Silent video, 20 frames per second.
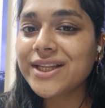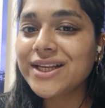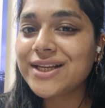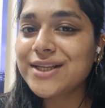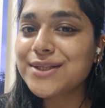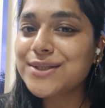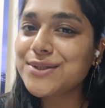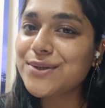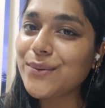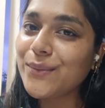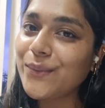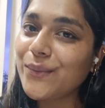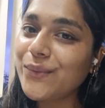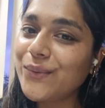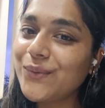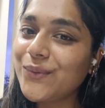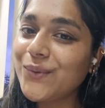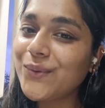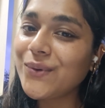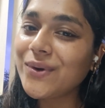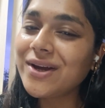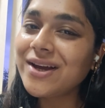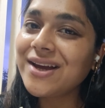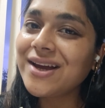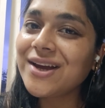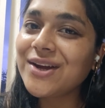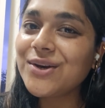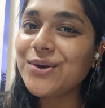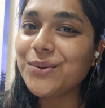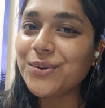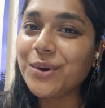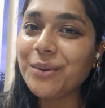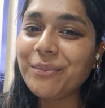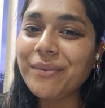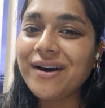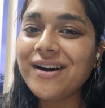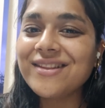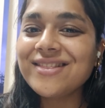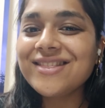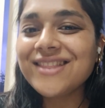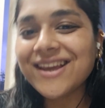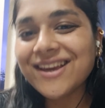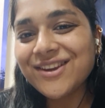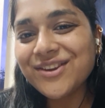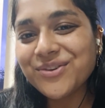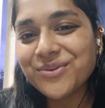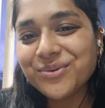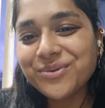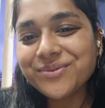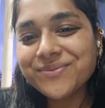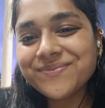So do your part. Thank you.